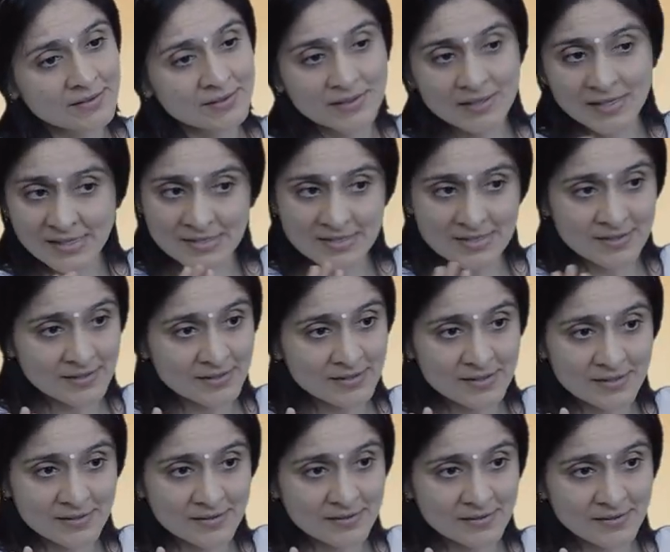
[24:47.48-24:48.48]
That's
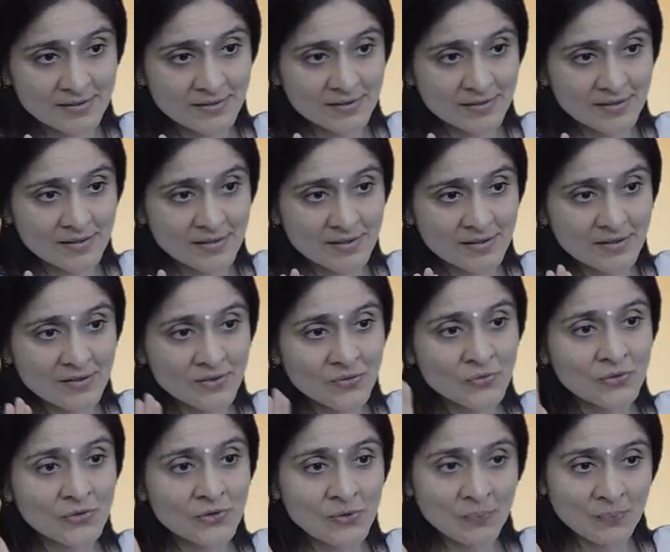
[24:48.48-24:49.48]
it.
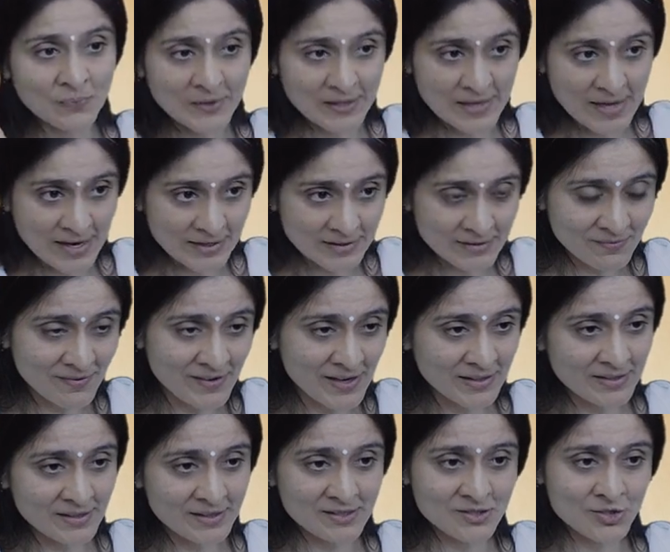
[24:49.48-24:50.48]
From that
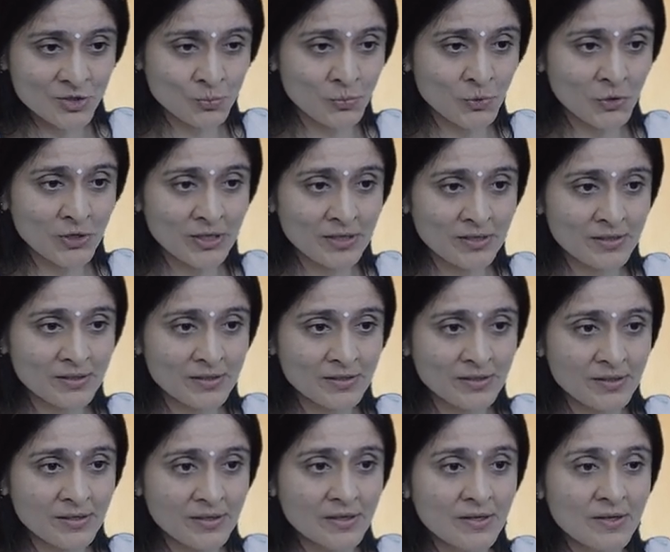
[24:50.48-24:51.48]
vantage point,
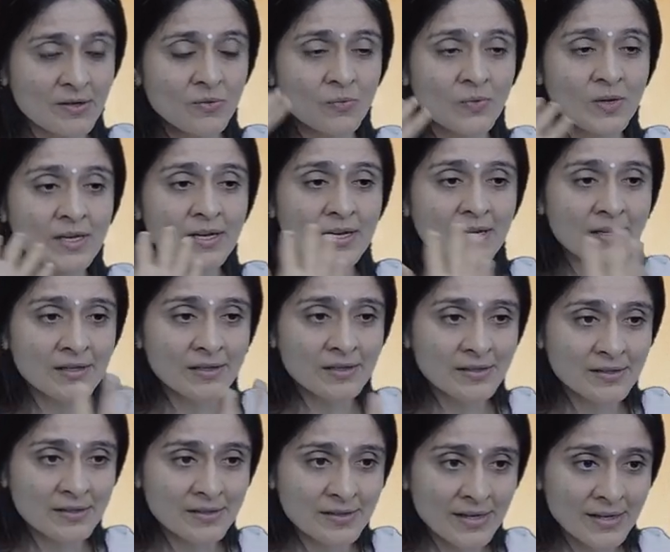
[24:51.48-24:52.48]
when I
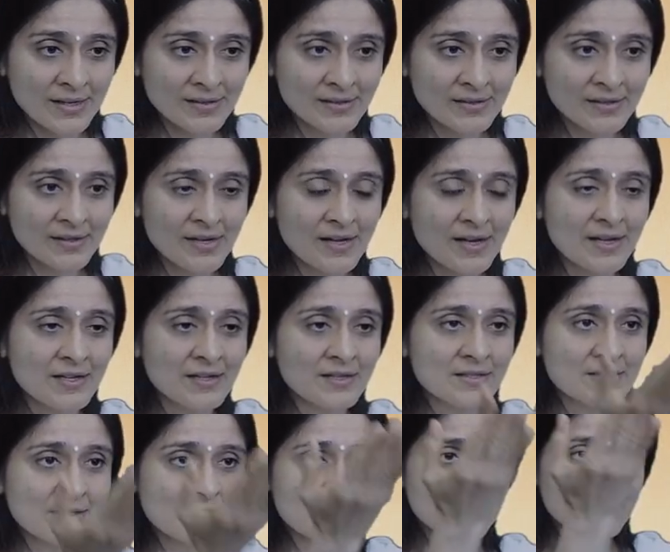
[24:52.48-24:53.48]

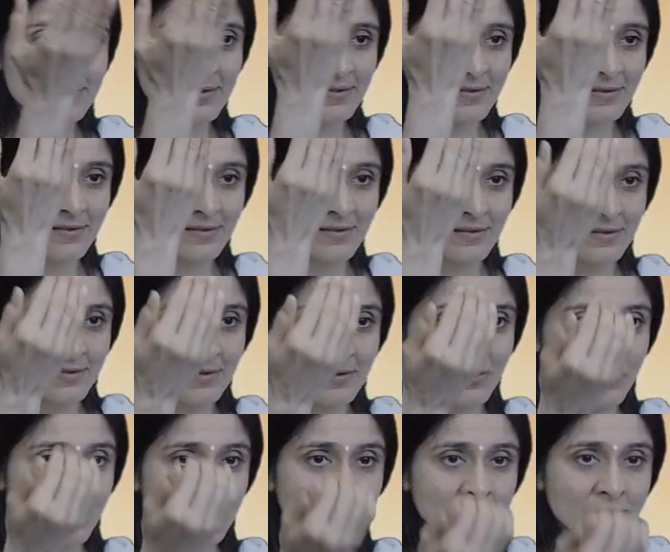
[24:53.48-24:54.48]
recognize
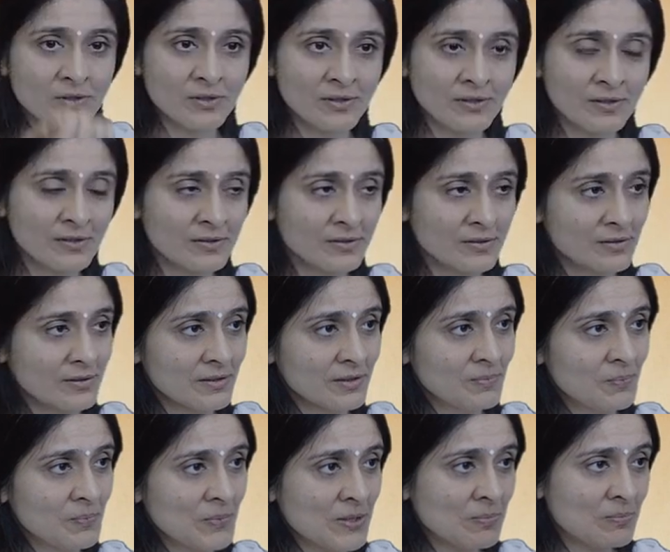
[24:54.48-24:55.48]
the world, the
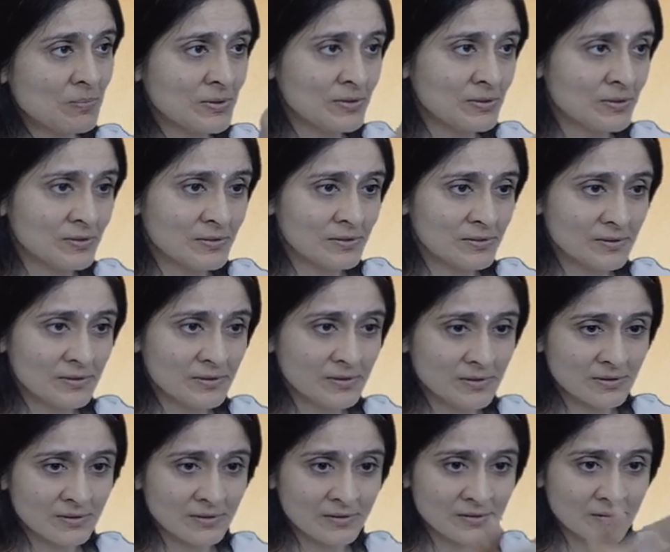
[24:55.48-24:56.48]
people,
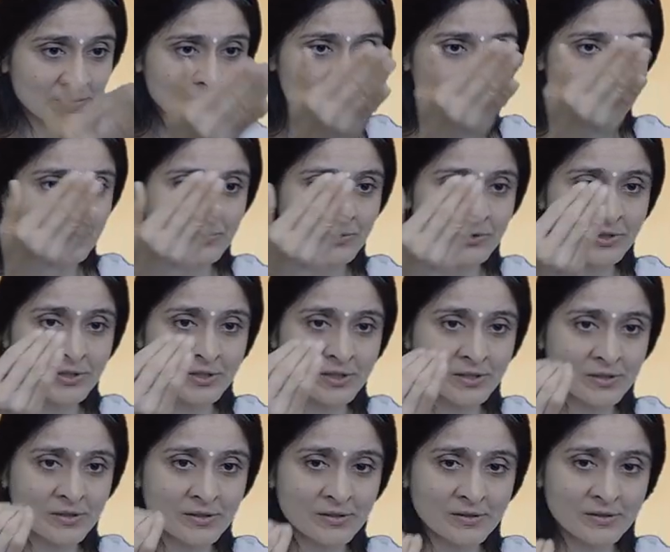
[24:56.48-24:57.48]
the
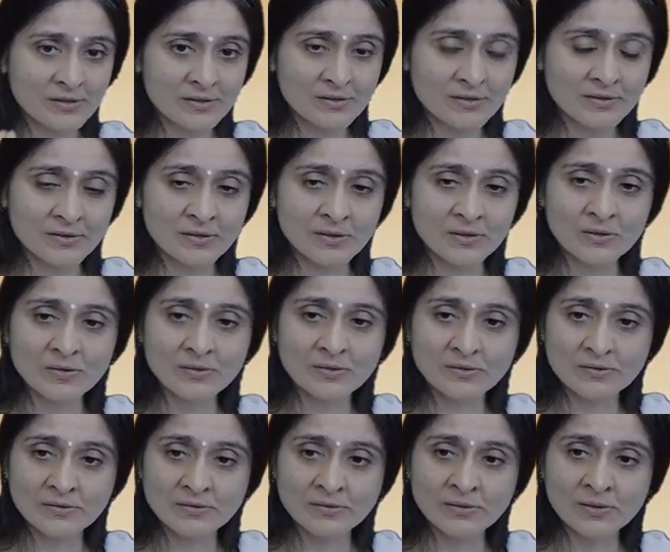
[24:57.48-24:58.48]
work,
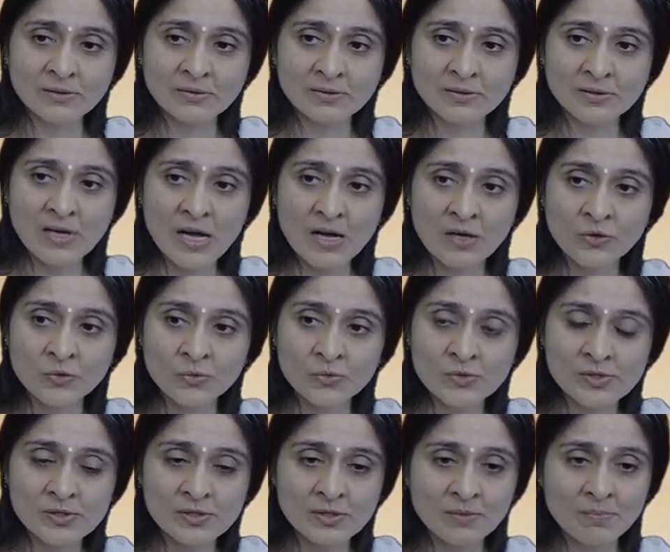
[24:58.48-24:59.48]
the
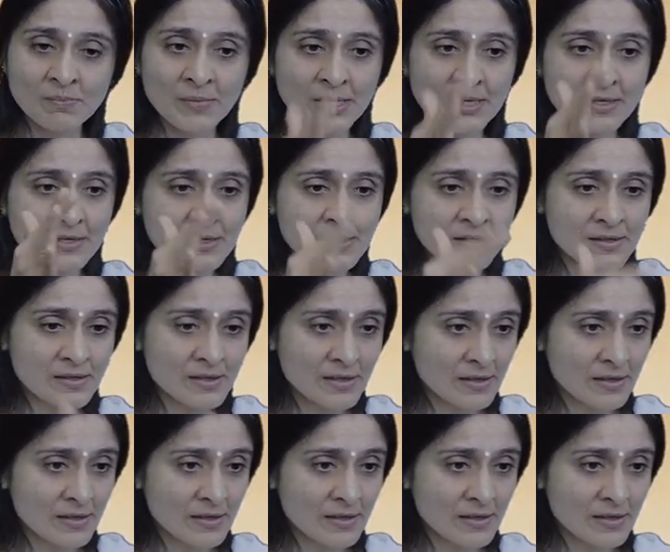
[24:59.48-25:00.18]
house, the money,